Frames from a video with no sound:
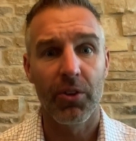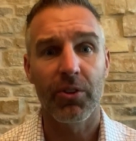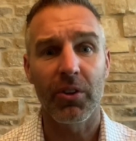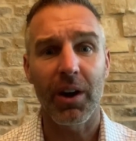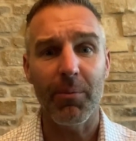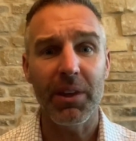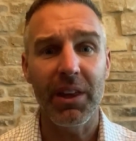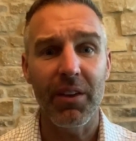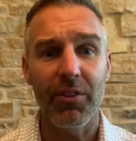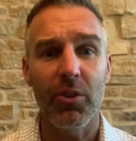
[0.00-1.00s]
So let me
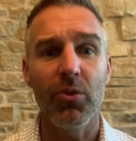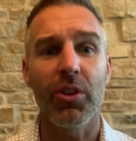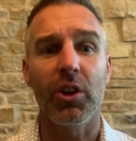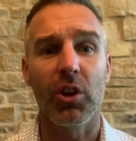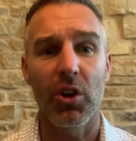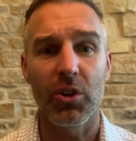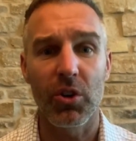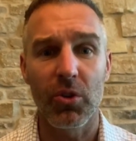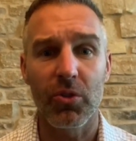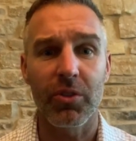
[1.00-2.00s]
give you the good
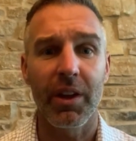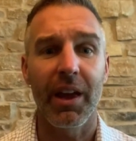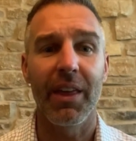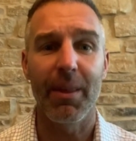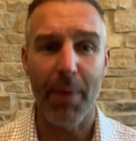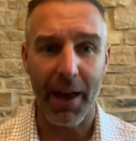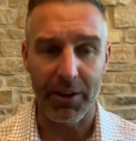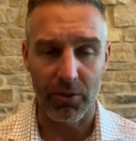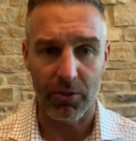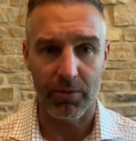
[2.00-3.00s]
news and the
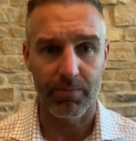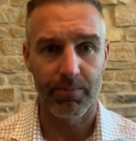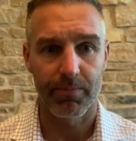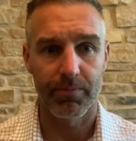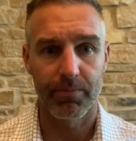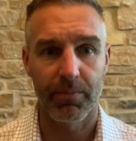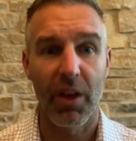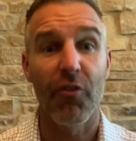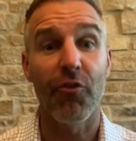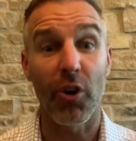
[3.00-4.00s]
bad news.
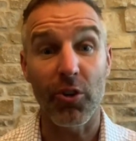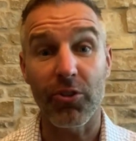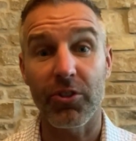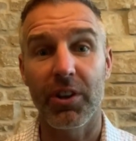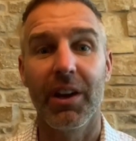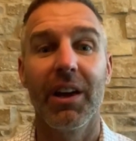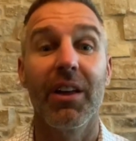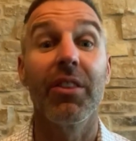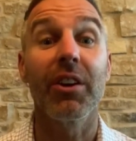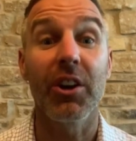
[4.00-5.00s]
First,
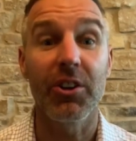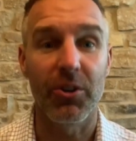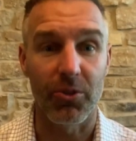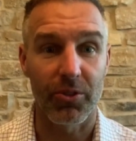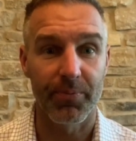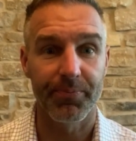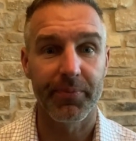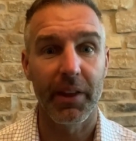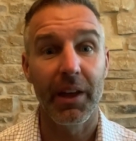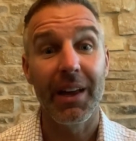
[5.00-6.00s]
the good news.
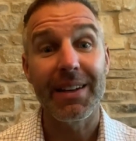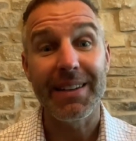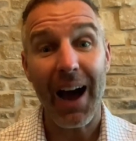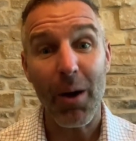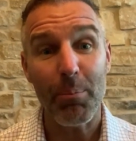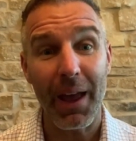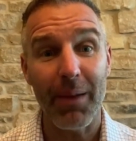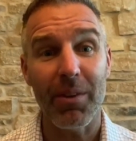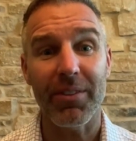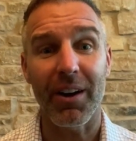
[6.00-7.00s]
Down
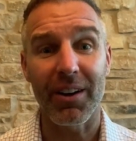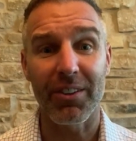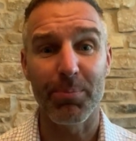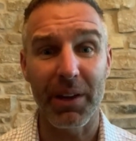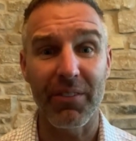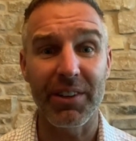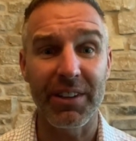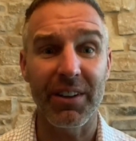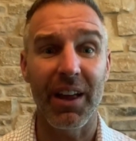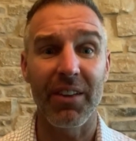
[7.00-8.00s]
payments aren't as big of a
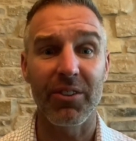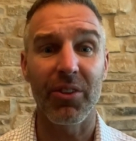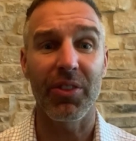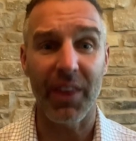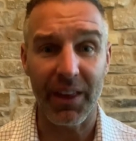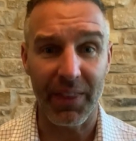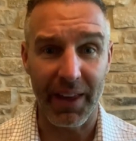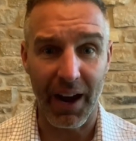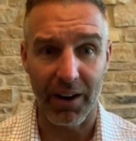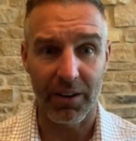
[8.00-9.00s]
deal as you think
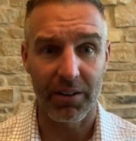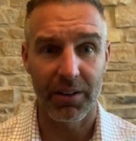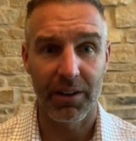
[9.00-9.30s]
they are.